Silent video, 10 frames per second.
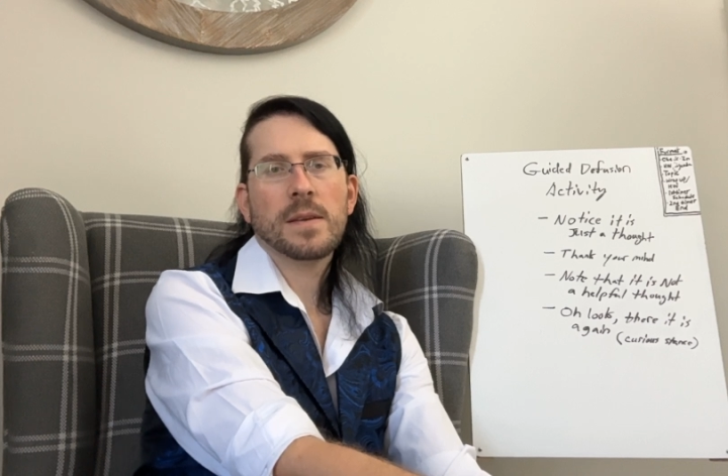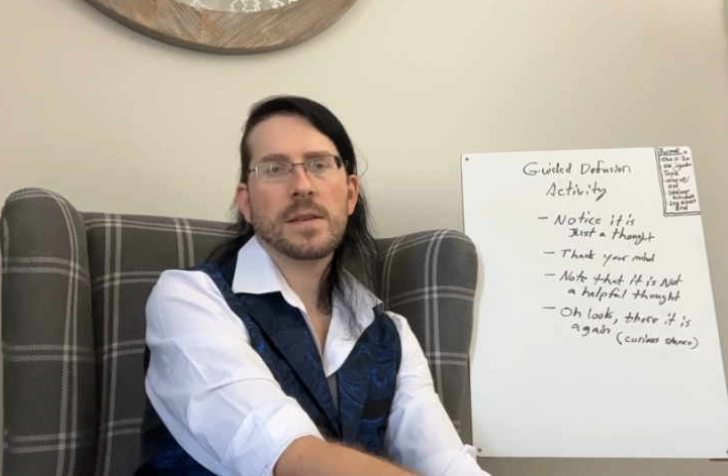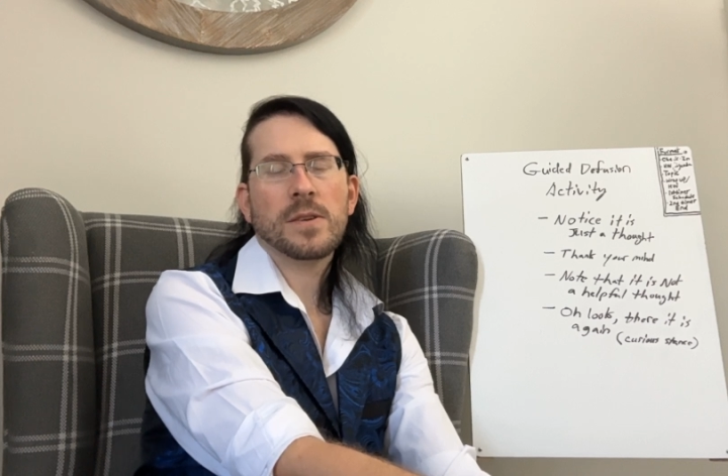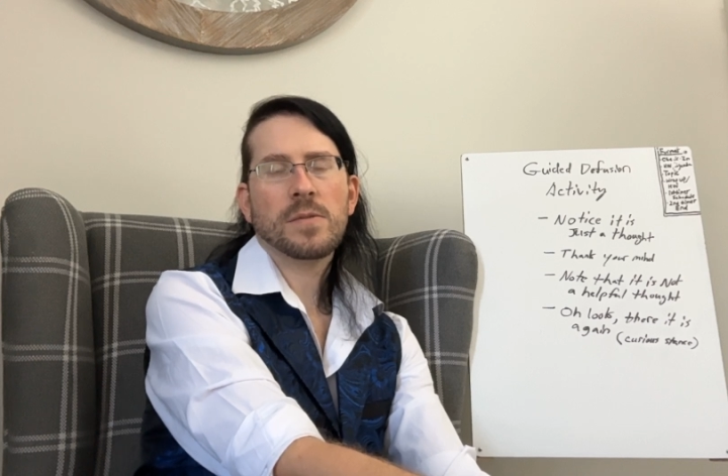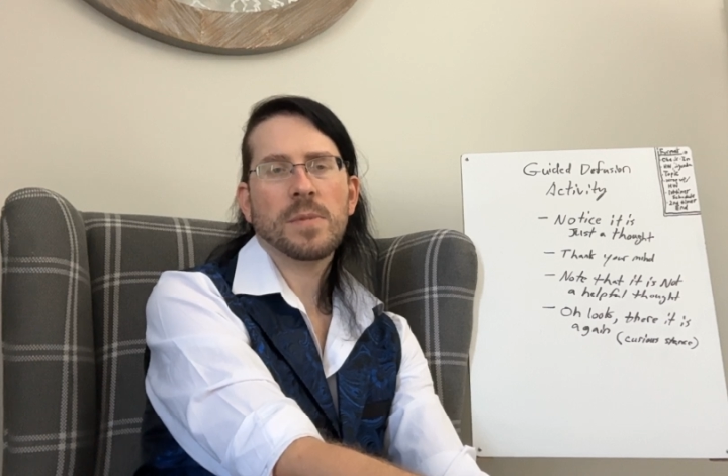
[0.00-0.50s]

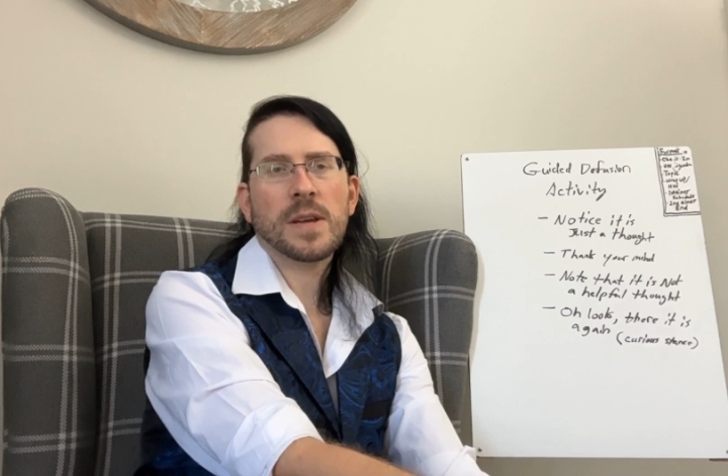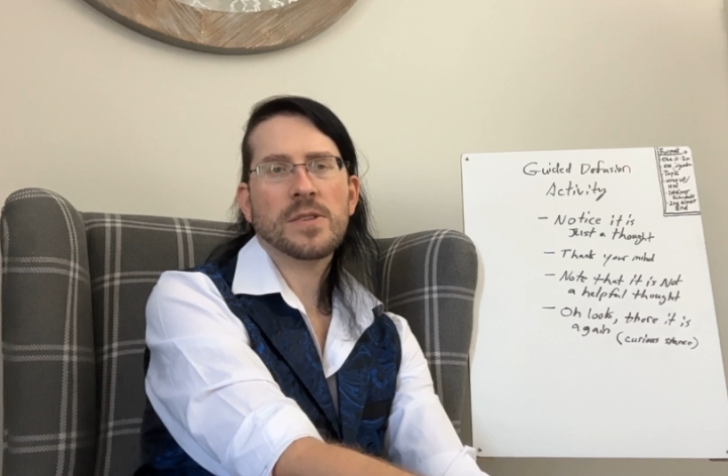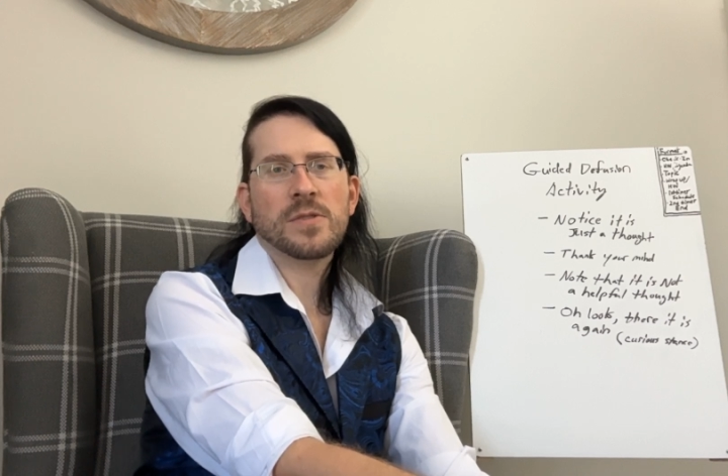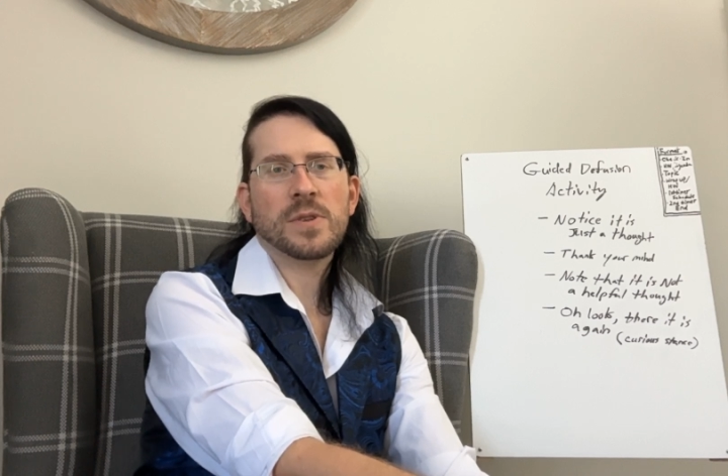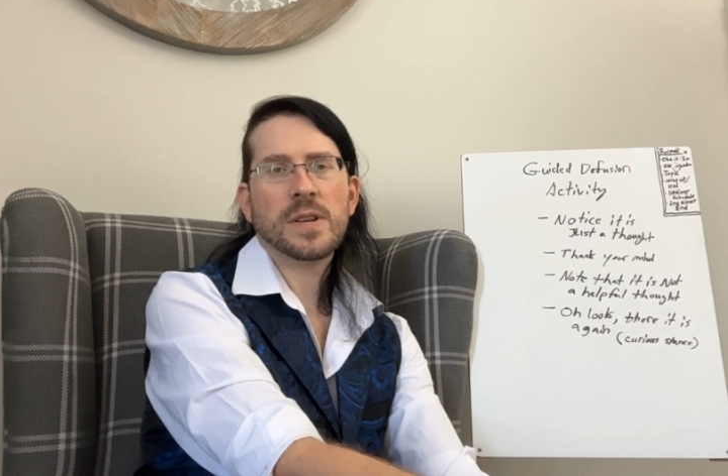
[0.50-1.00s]
Now you might
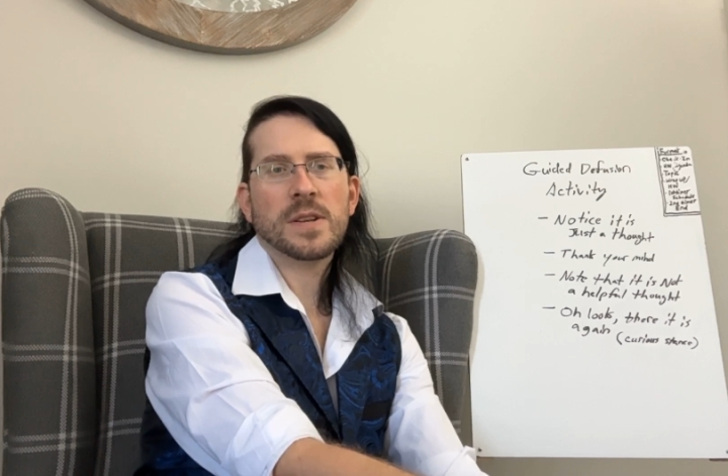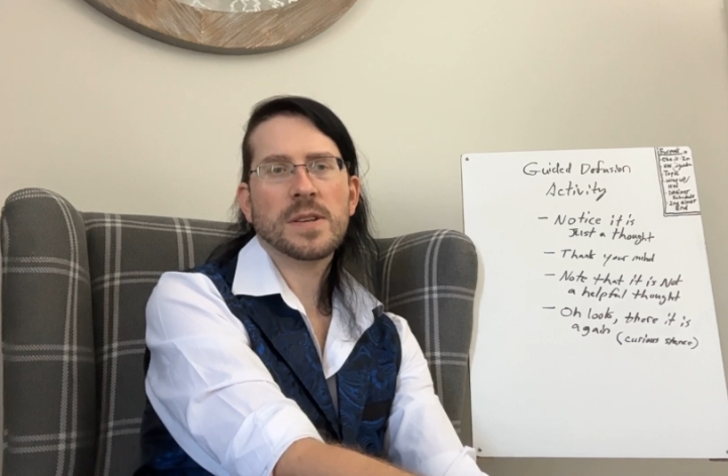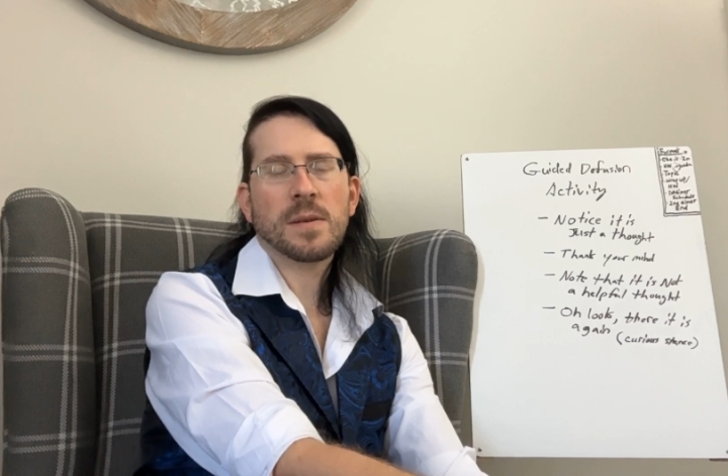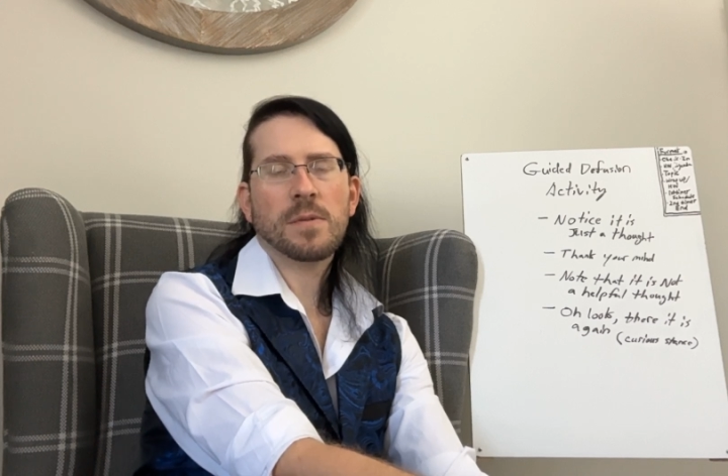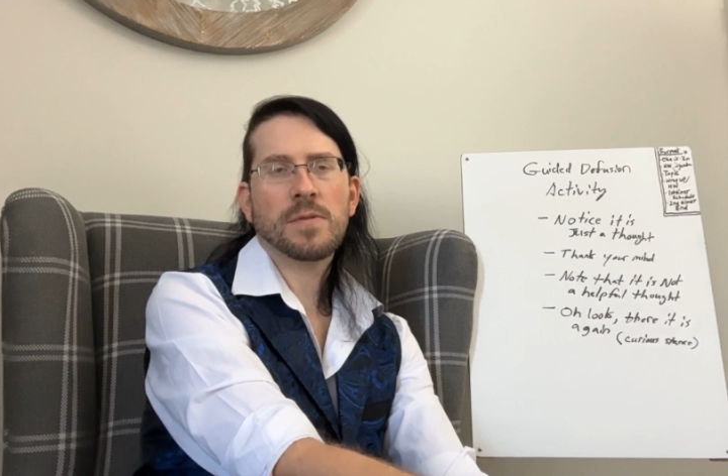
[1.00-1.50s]
tune into
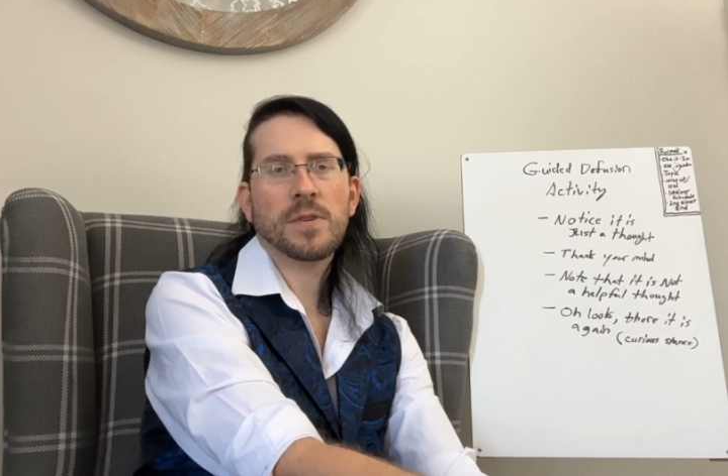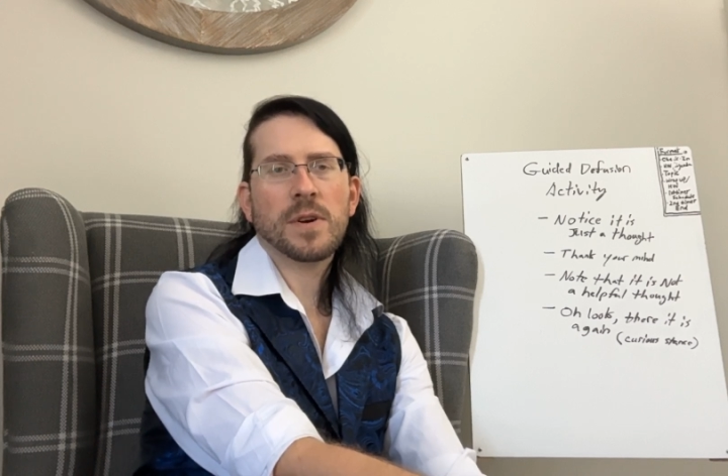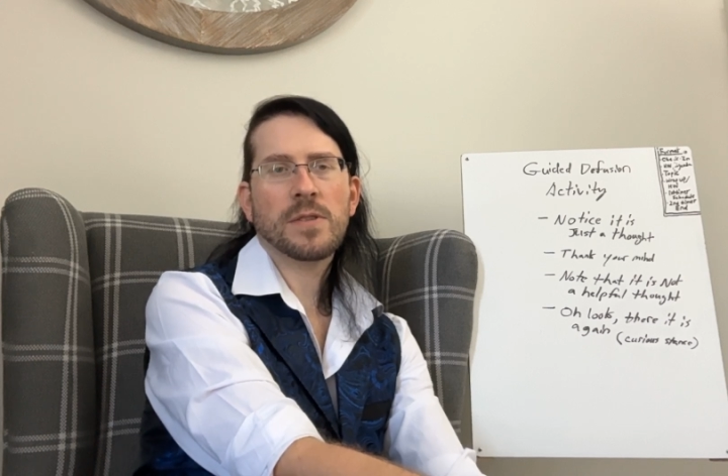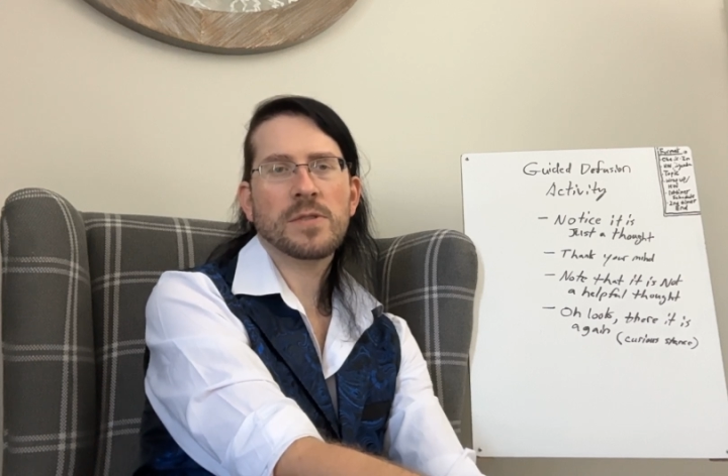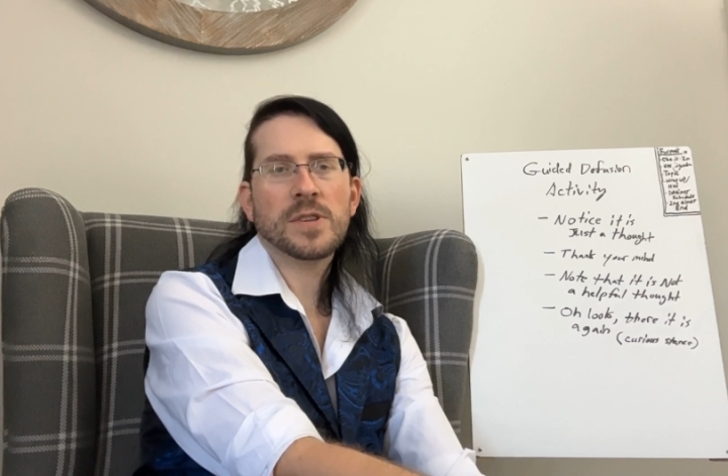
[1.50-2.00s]
some of your
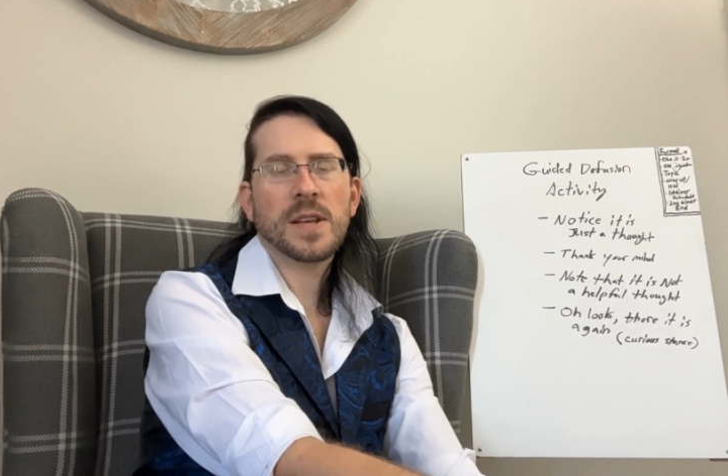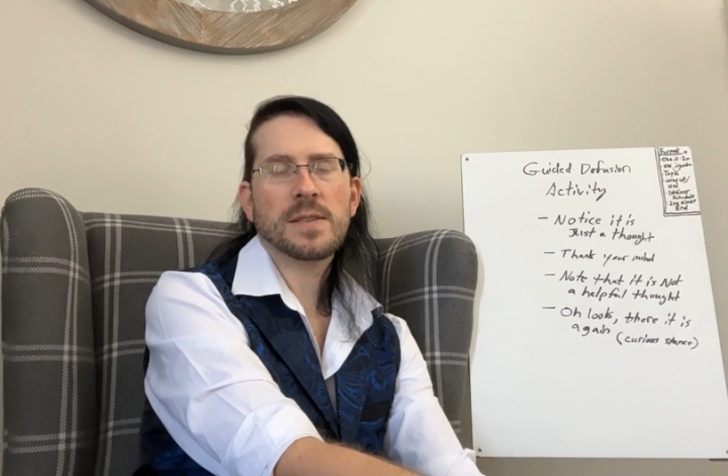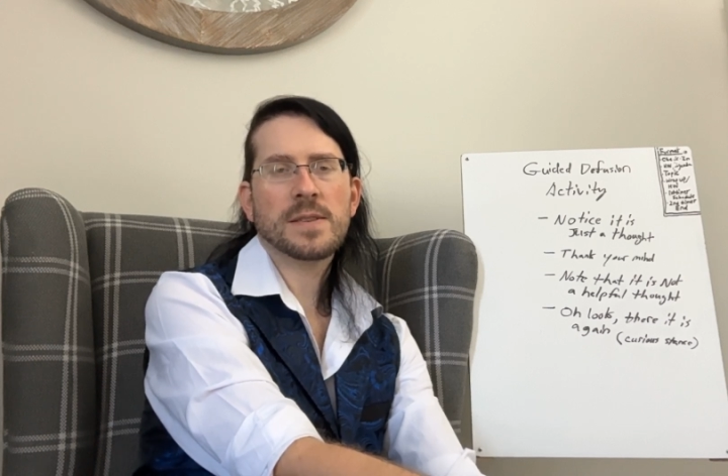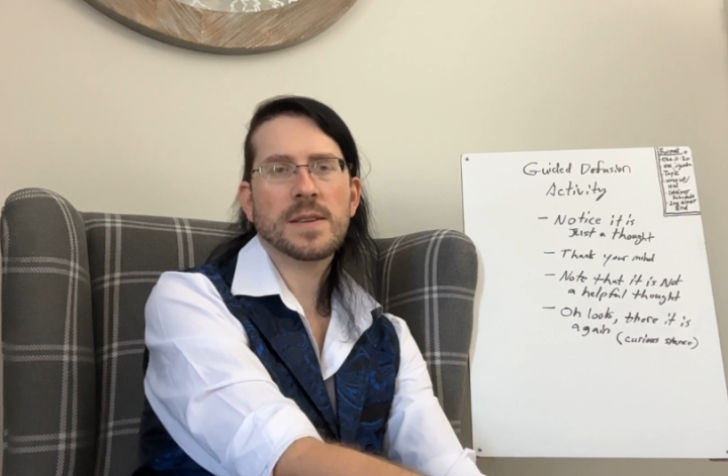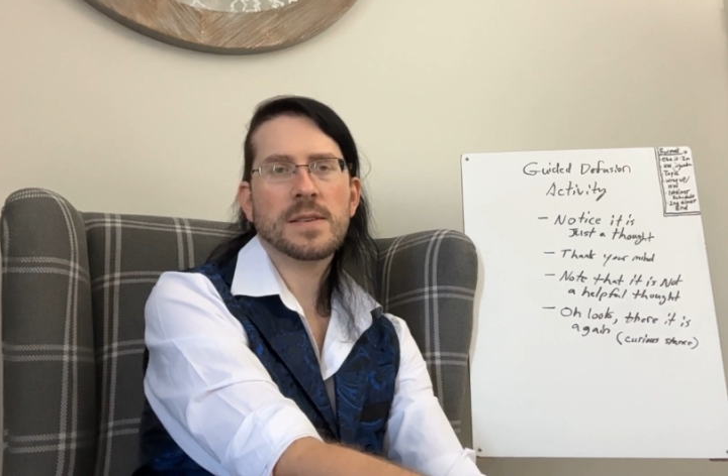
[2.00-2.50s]
other
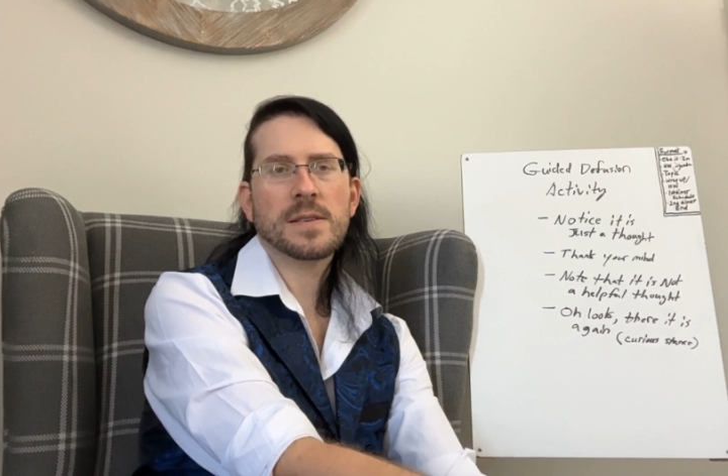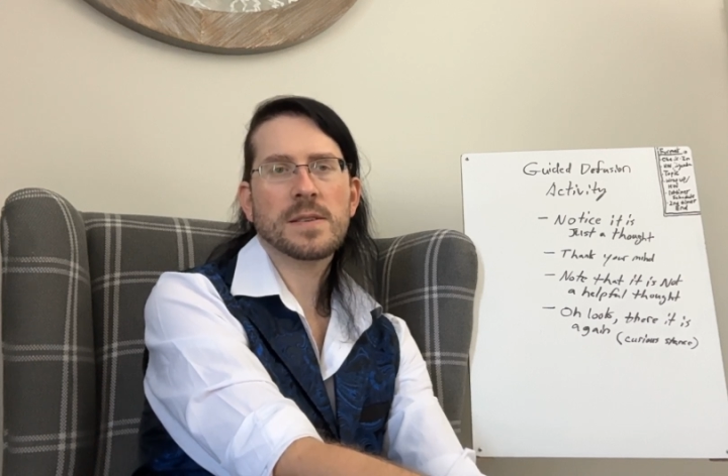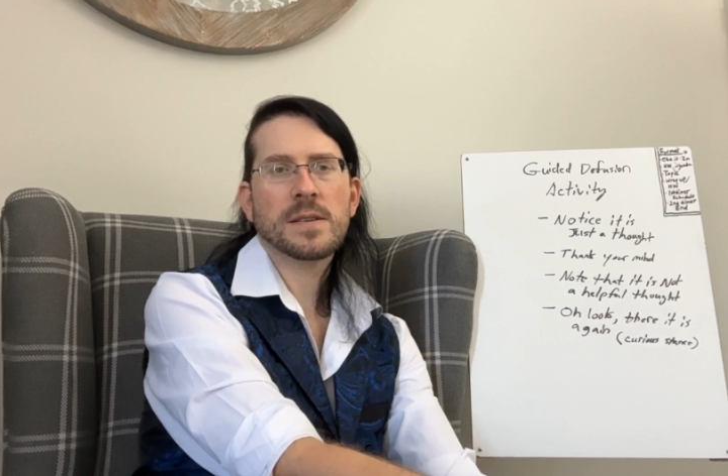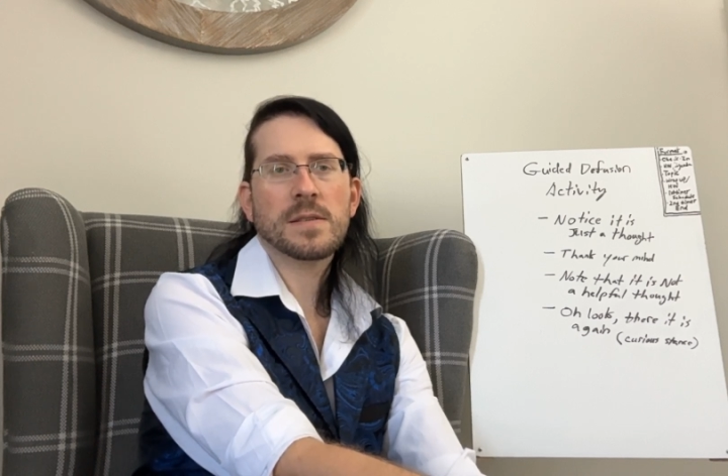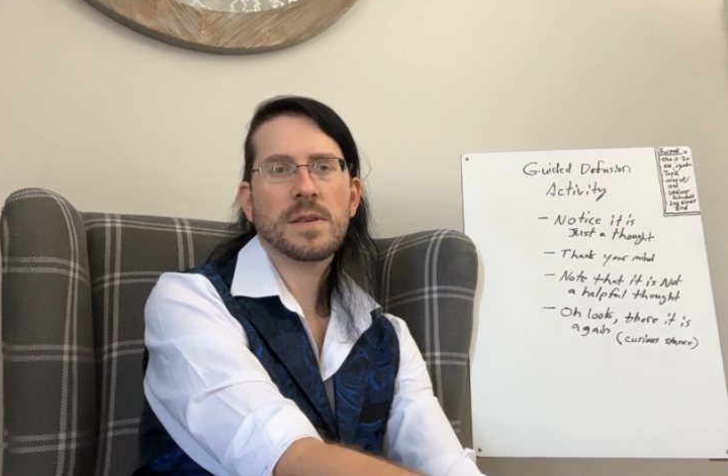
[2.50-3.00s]
senses.